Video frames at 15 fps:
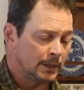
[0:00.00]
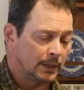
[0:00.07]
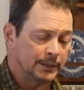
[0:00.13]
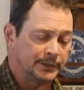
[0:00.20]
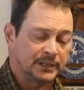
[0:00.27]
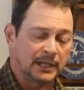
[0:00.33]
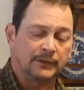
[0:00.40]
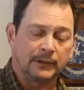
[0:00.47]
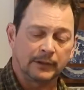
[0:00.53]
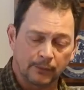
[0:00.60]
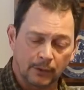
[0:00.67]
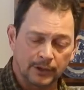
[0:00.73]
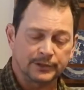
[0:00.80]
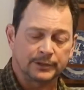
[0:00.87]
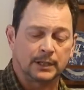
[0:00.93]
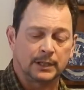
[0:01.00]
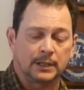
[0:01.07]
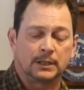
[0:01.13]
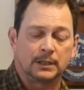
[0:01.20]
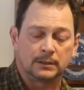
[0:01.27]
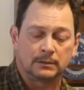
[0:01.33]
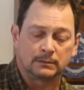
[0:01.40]
Safety first. I'm
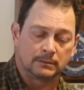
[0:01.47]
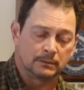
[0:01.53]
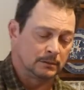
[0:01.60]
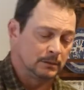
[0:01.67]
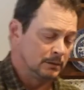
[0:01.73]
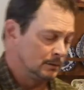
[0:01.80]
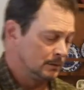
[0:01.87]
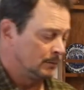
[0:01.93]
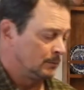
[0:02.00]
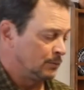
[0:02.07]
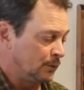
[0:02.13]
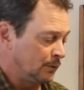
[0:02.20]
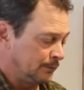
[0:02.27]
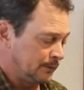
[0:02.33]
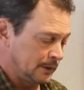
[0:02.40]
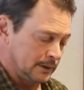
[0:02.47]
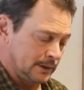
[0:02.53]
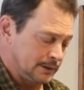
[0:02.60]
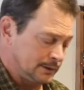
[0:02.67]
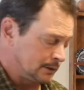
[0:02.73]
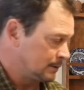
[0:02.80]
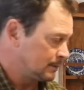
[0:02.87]
going to prove that
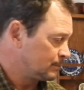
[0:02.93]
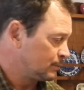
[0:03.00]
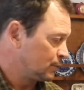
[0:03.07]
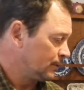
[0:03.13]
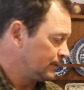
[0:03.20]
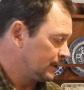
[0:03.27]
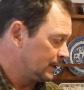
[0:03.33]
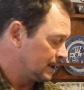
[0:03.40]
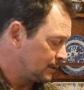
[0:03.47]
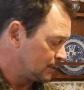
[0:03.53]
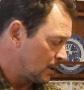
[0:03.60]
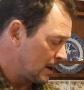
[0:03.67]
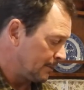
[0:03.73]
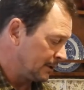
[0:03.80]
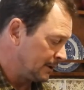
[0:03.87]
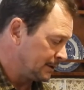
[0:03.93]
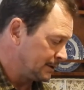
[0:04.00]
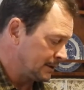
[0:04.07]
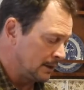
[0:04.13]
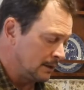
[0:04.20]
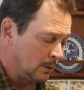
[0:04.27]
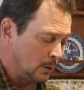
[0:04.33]
this weapon
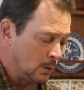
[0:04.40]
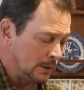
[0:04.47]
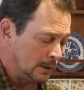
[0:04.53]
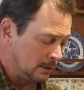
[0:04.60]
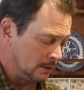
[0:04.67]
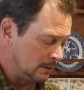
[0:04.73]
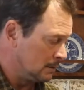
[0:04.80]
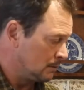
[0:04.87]
is unloaded.